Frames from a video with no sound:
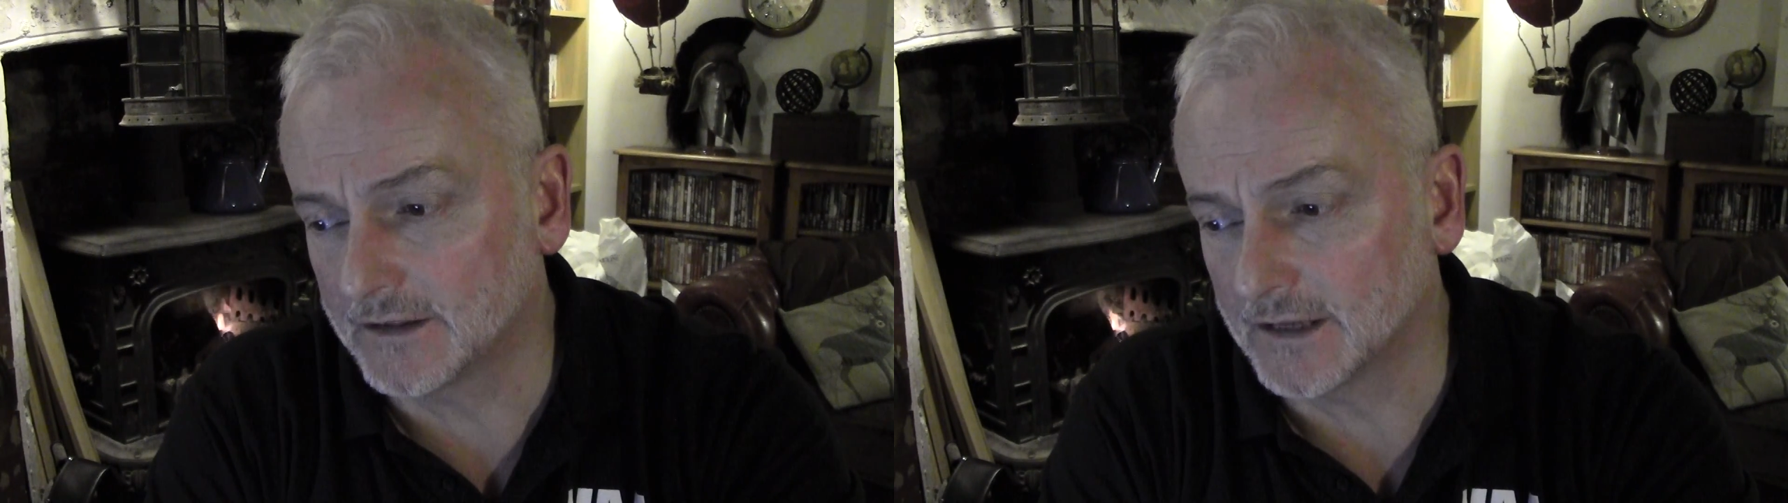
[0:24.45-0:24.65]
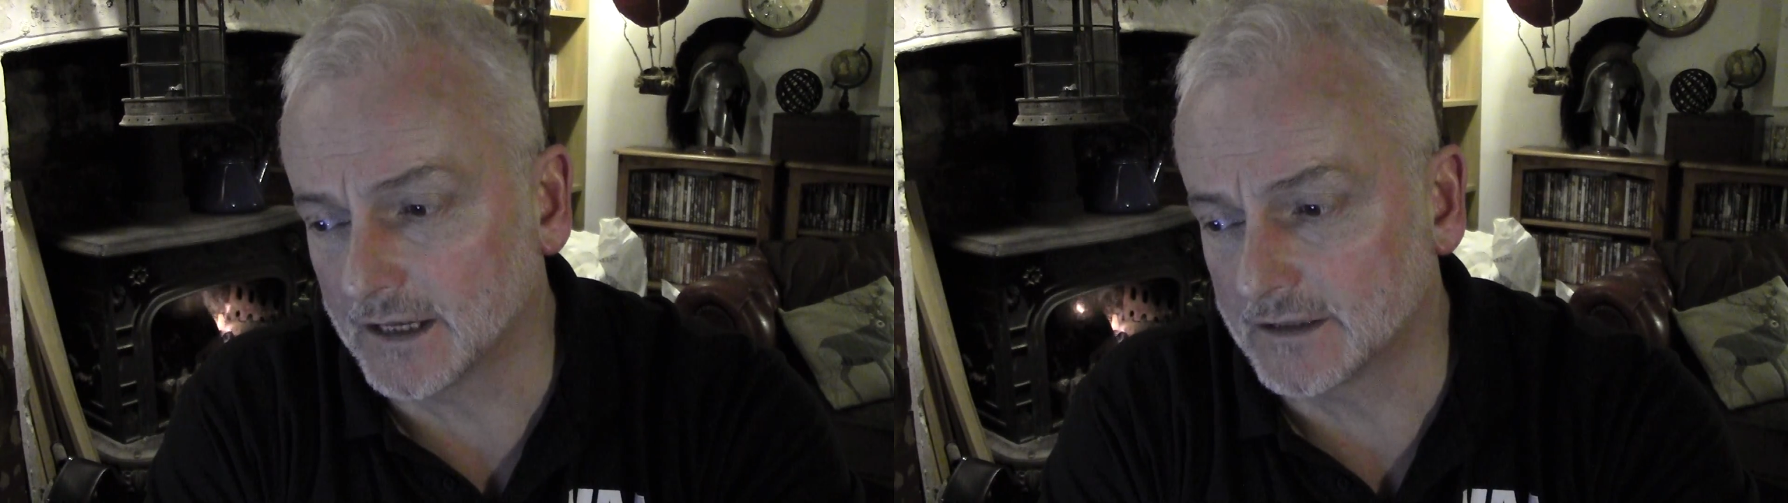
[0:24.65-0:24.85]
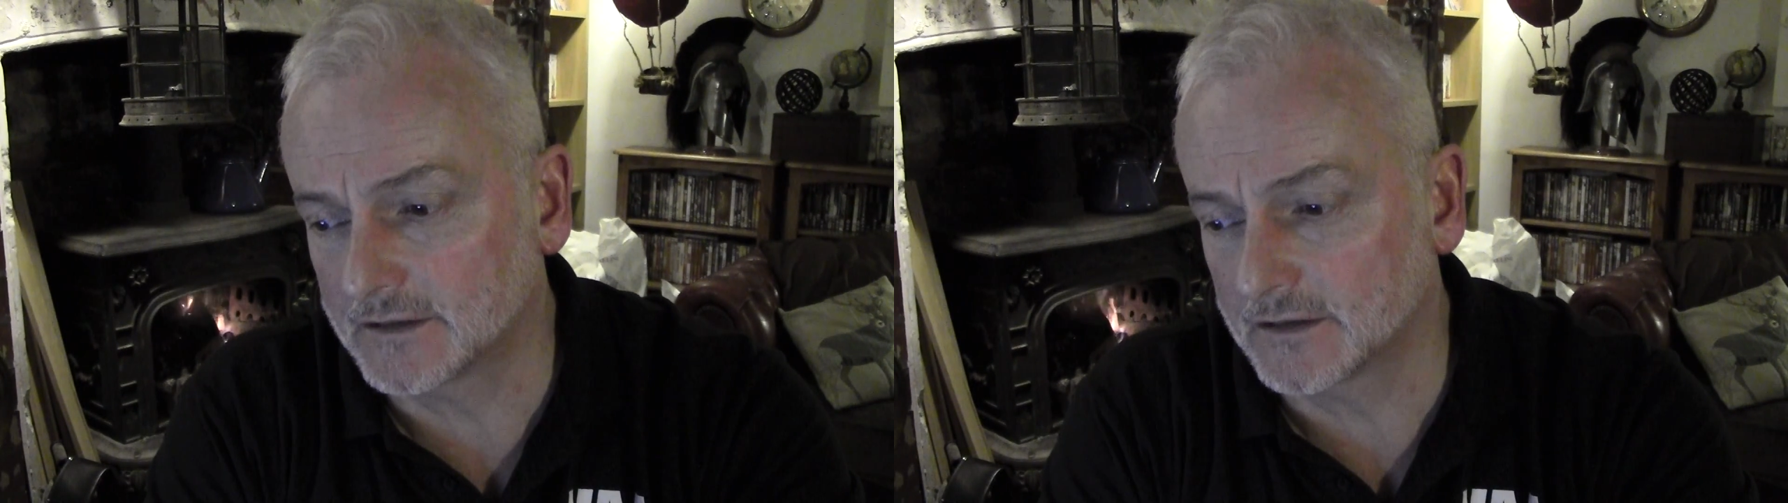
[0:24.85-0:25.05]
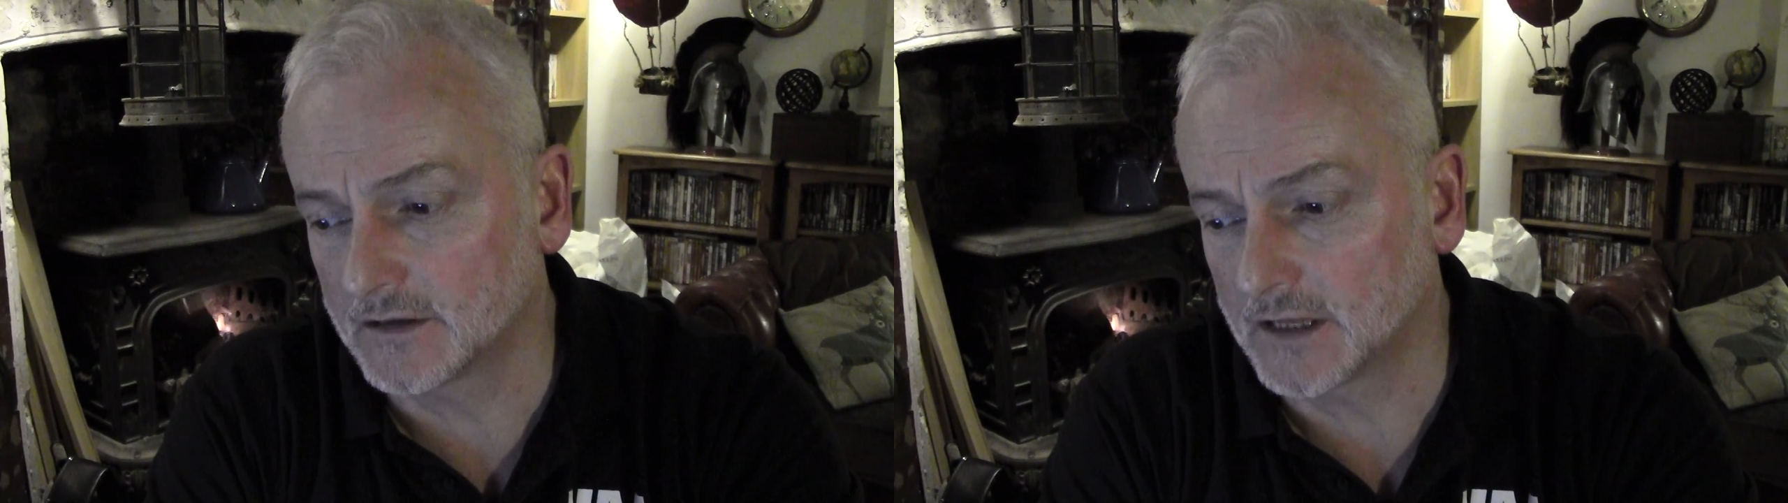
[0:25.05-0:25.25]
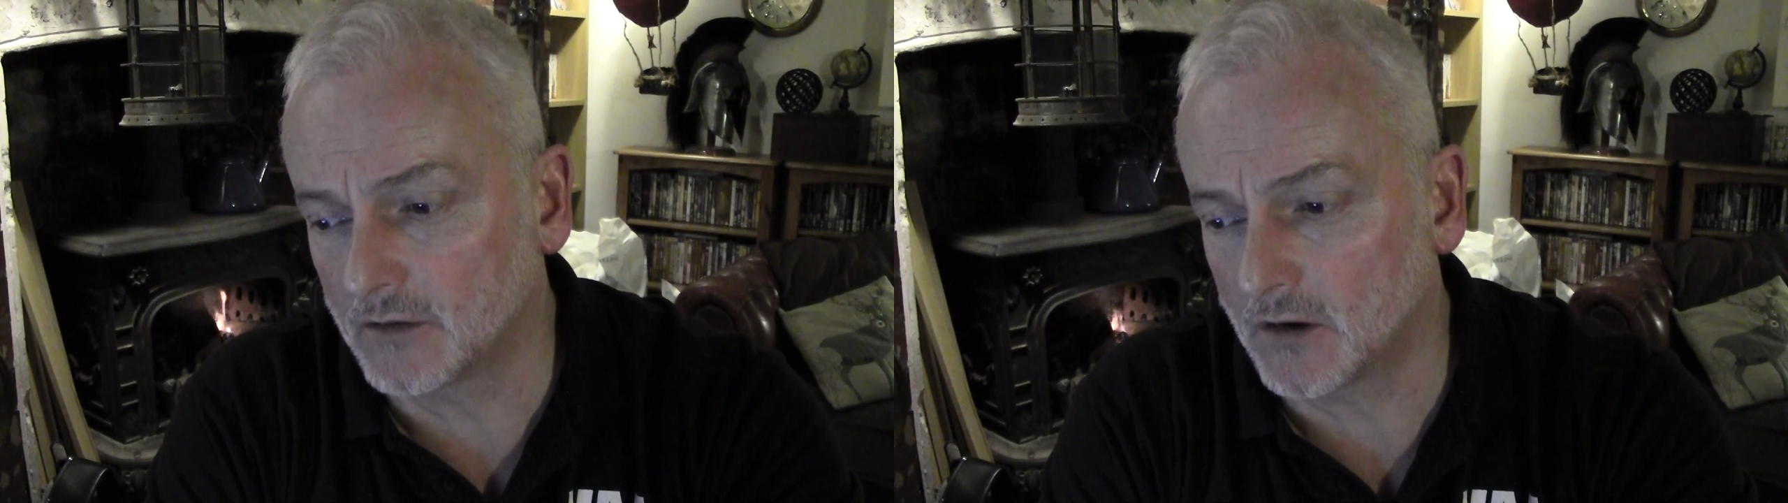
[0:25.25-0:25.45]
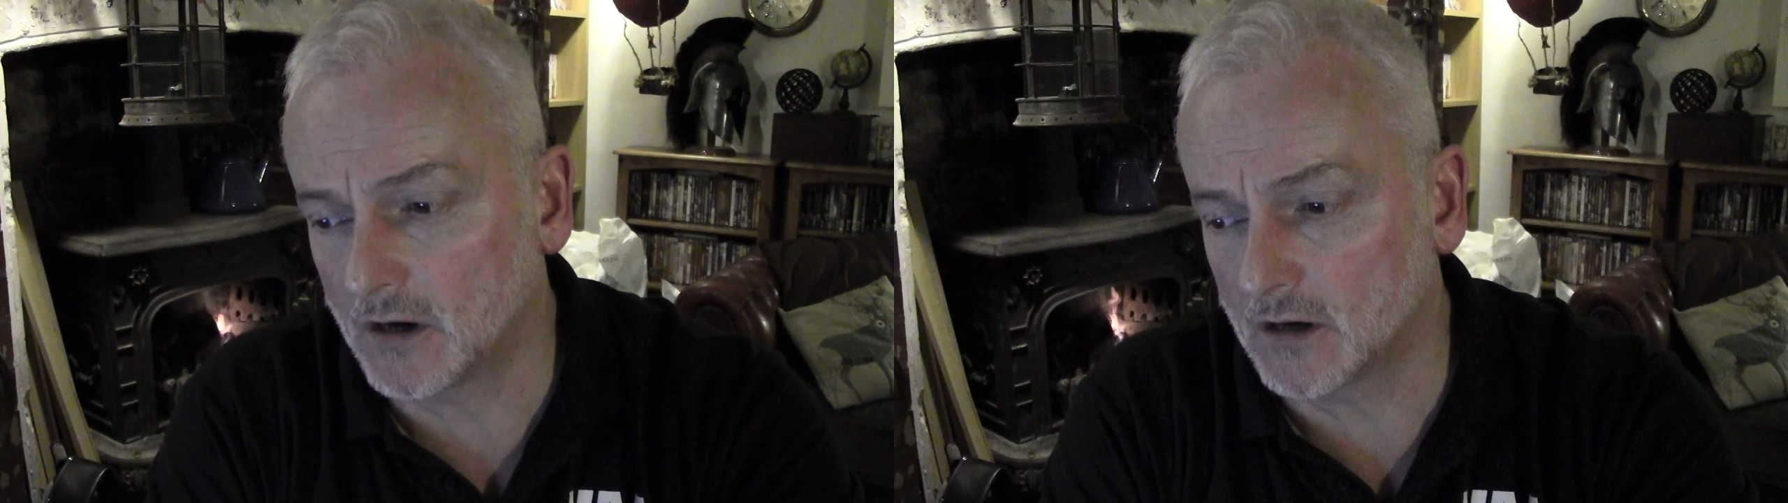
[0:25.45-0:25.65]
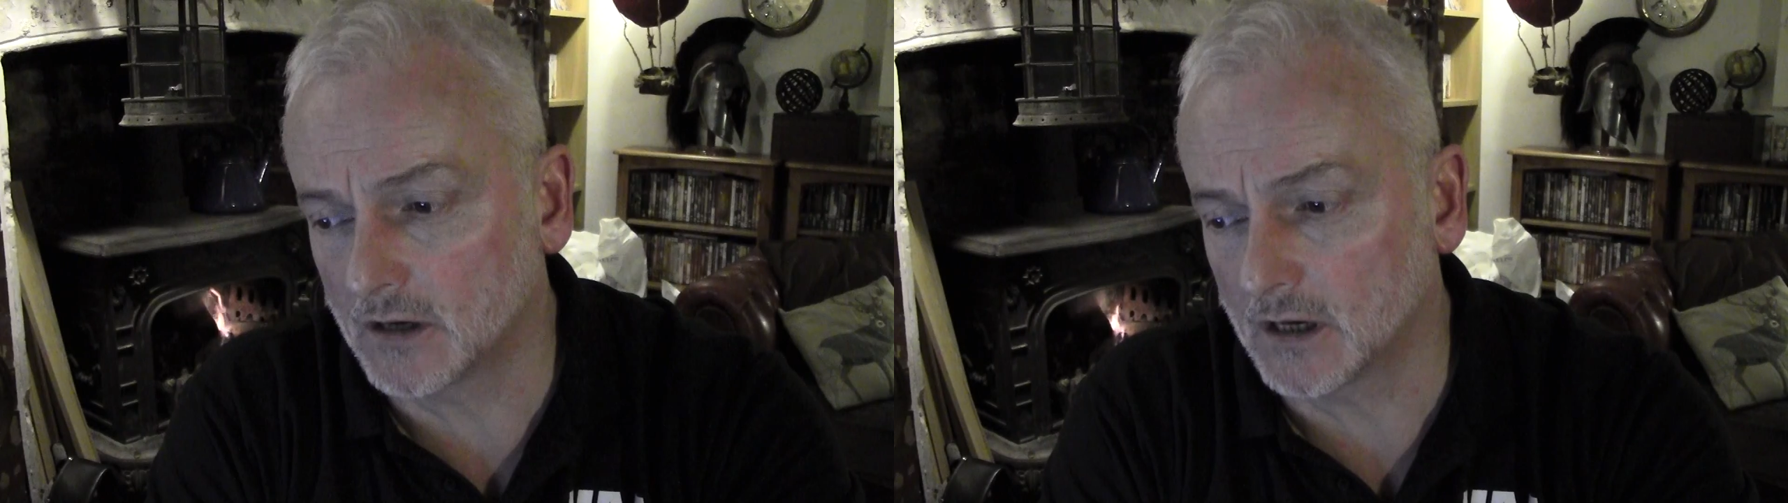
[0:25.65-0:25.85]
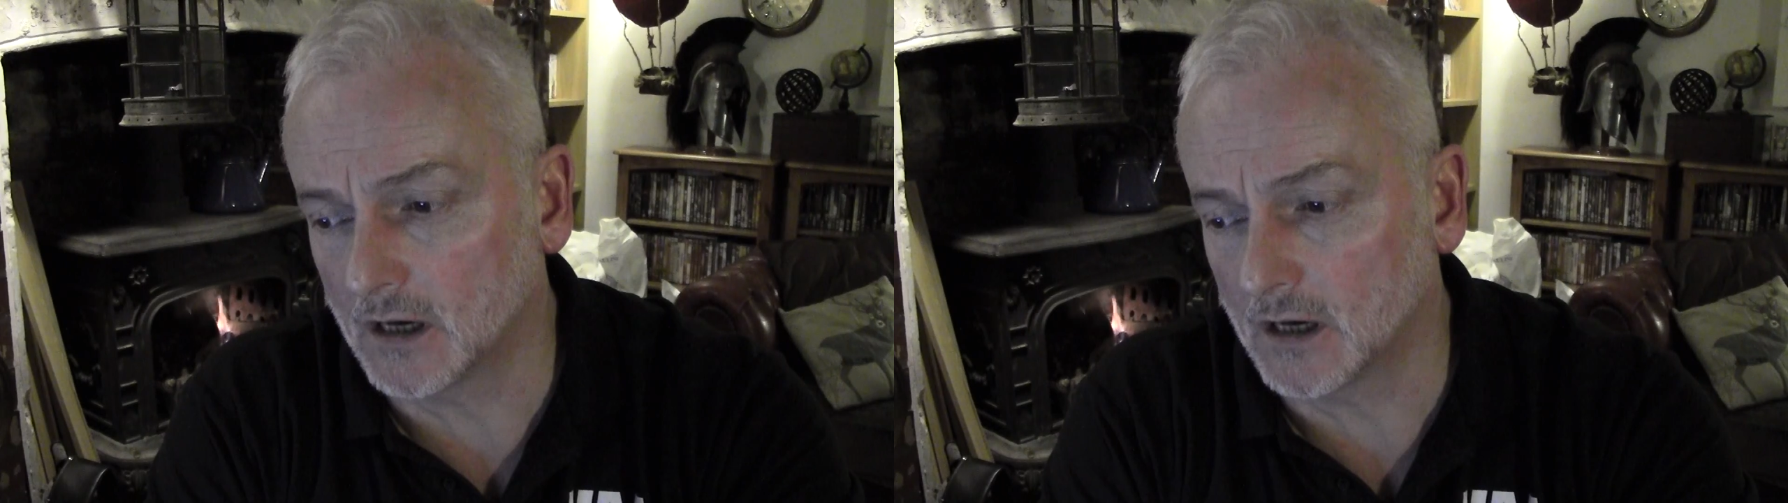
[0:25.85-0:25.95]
that there are